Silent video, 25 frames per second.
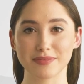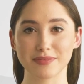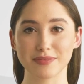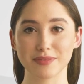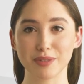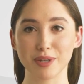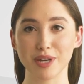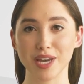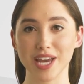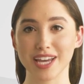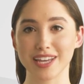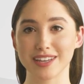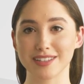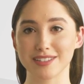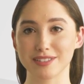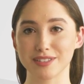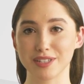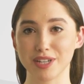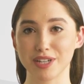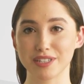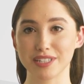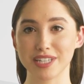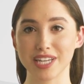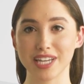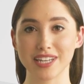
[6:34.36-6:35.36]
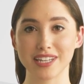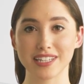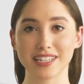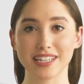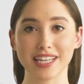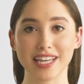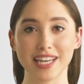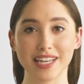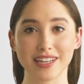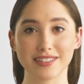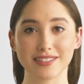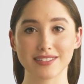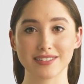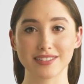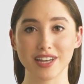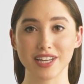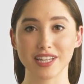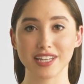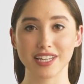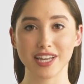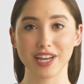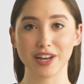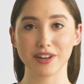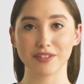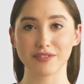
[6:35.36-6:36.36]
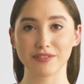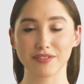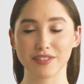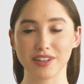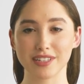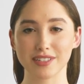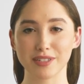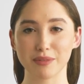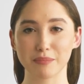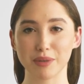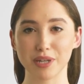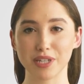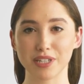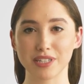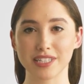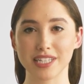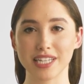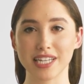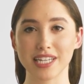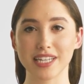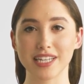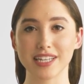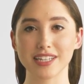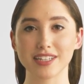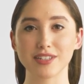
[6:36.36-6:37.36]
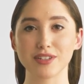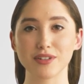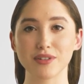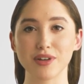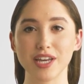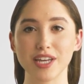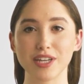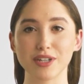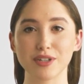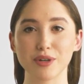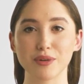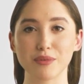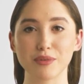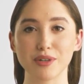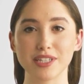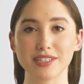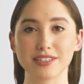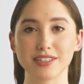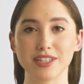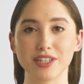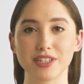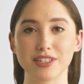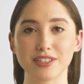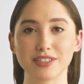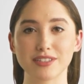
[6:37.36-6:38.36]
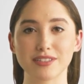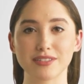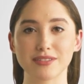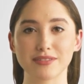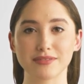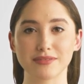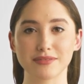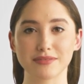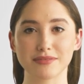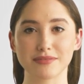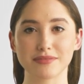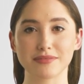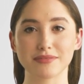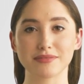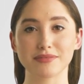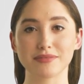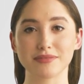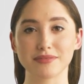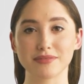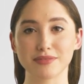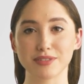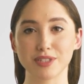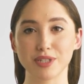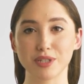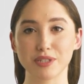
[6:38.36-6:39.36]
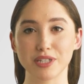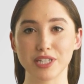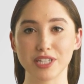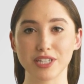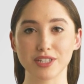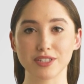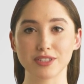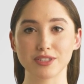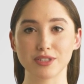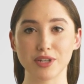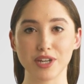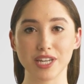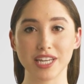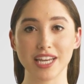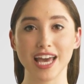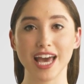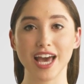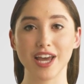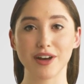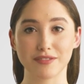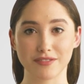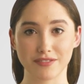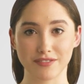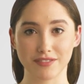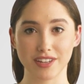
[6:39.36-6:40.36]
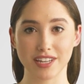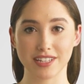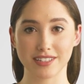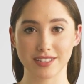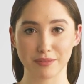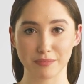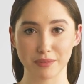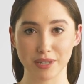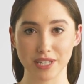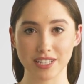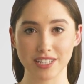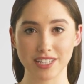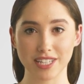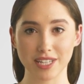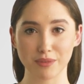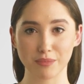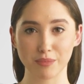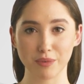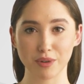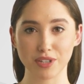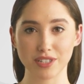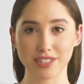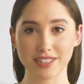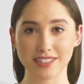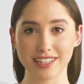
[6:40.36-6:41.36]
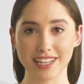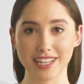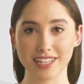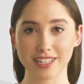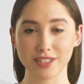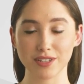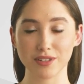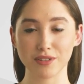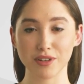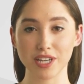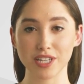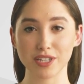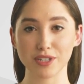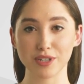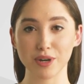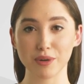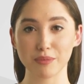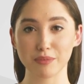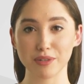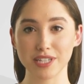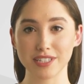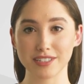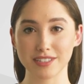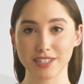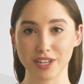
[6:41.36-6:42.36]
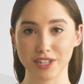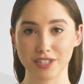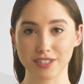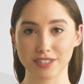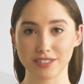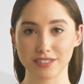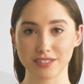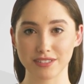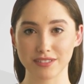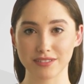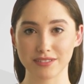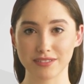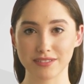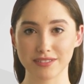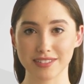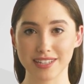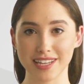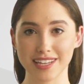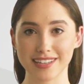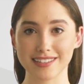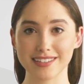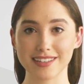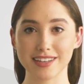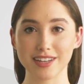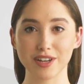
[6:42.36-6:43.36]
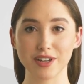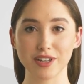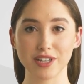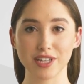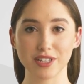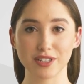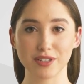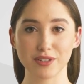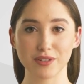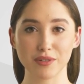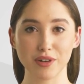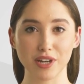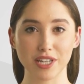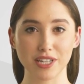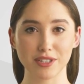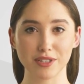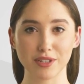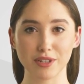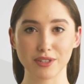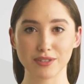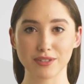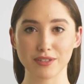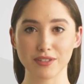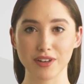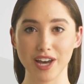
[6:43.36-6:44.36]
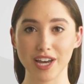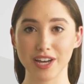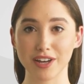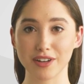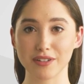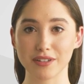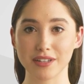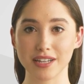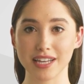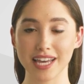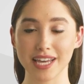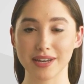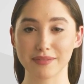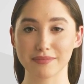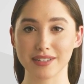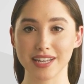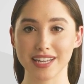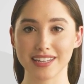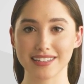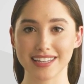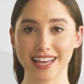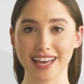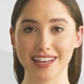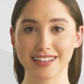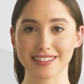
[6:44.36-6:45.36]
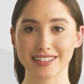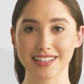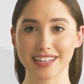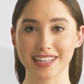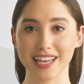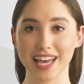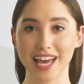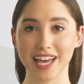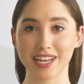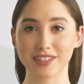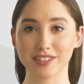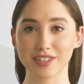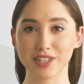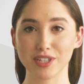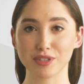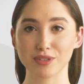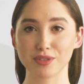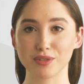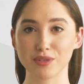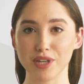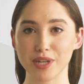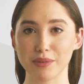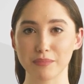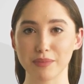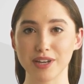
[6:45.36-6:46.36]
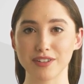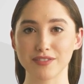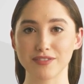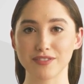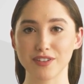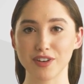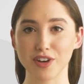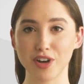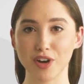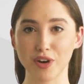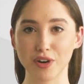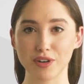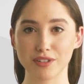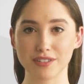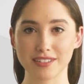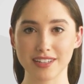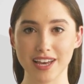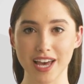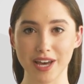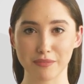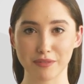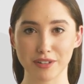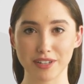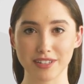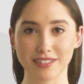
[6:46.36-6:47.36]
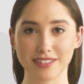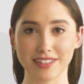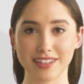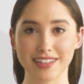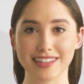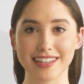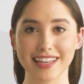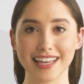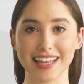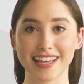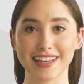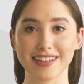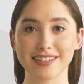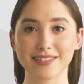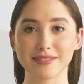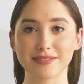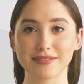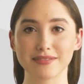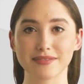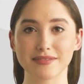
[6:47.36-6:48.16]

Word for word: Let us look at a case study on feasibility in clinical research. To illustrate how feasibility works in clinical research, consider a clinical trial aimed at testing a new treatment for Alzheimer's disease.